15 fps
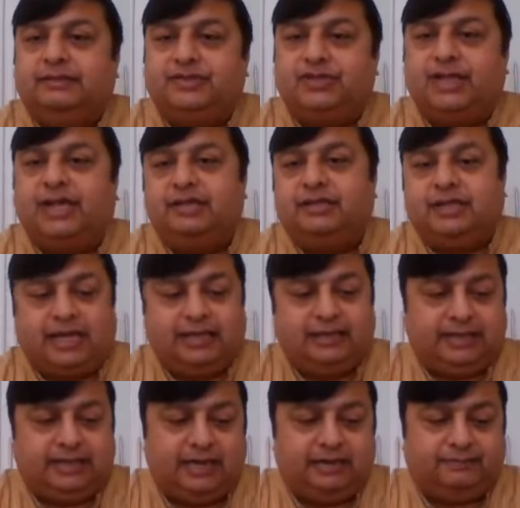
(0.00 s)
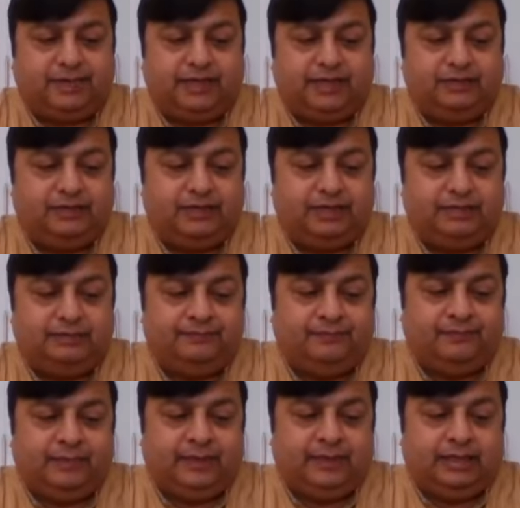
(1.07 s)
state. And that particular,
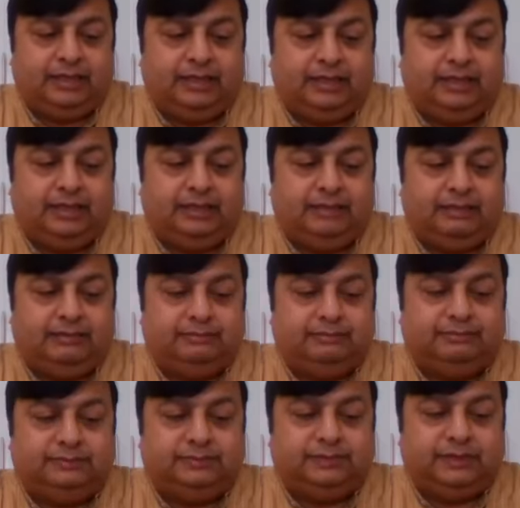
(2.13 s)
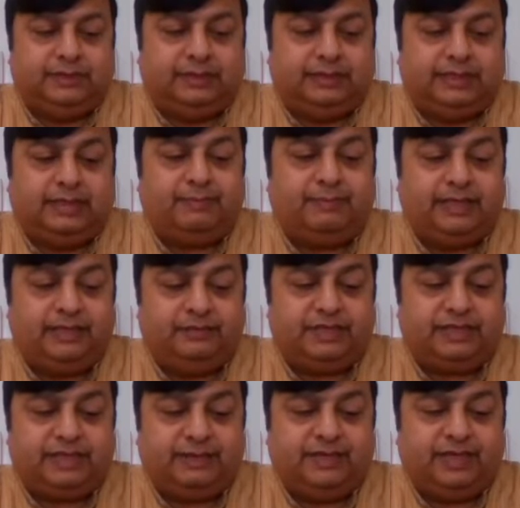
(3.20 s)
that by the
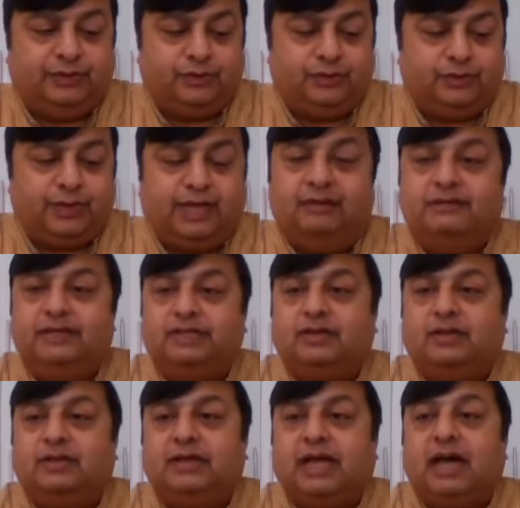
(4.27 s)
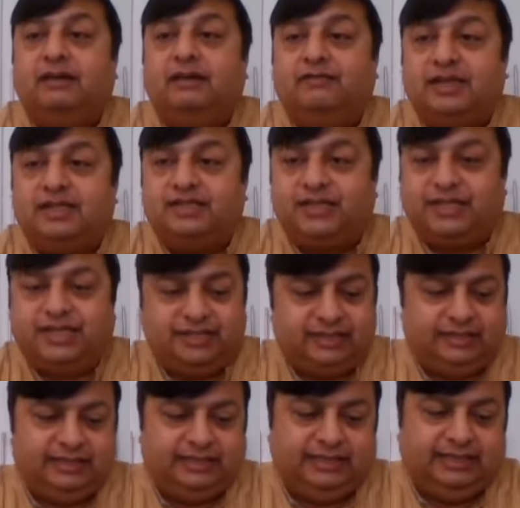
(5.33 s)
way, 7 to 12 is called alpha
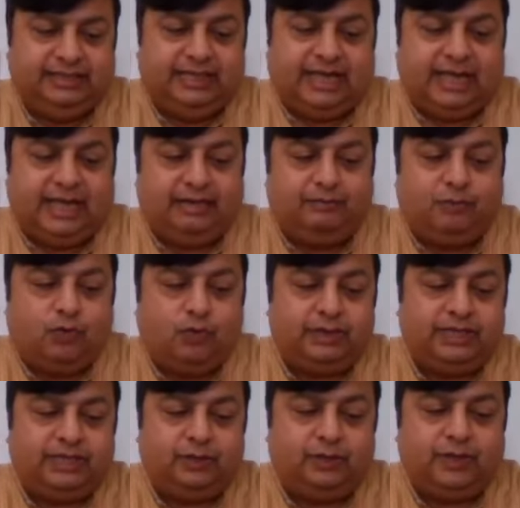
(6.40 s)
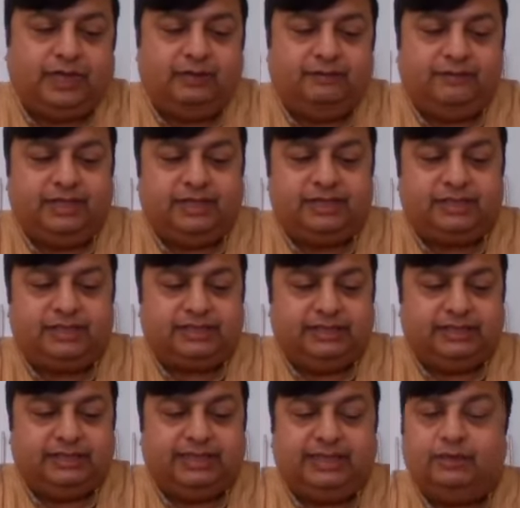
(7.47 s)
state. And more than 12
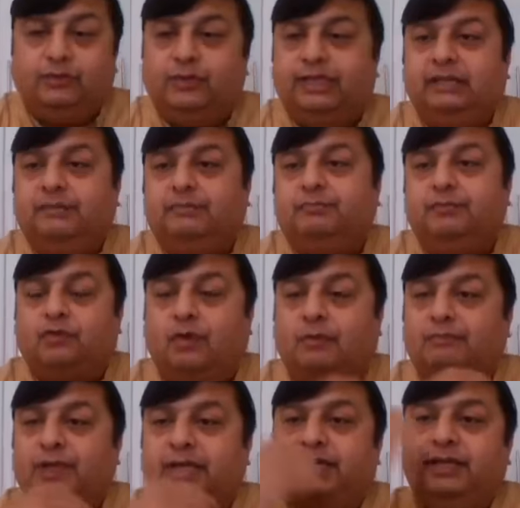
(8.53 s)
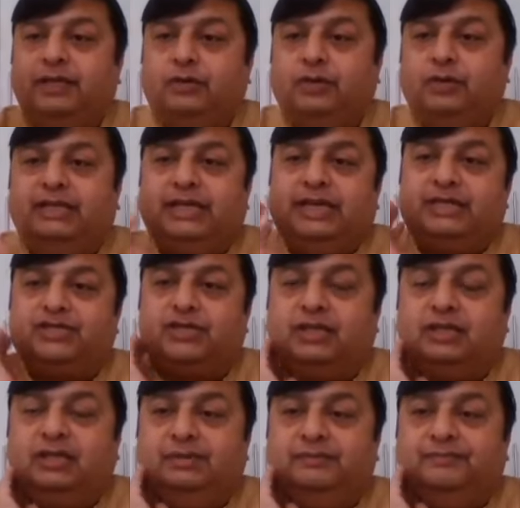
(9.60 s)
years, then when they completely go in the
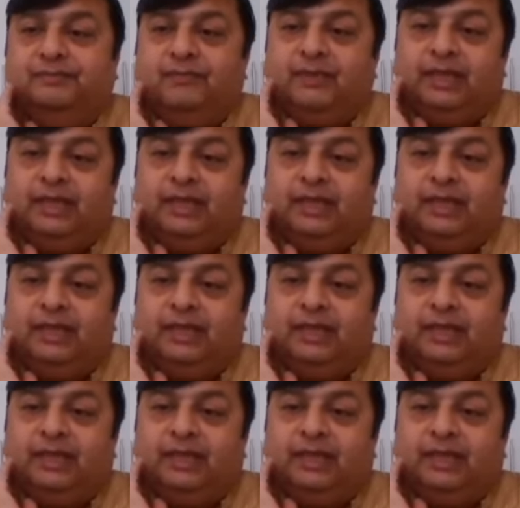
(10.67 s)
external,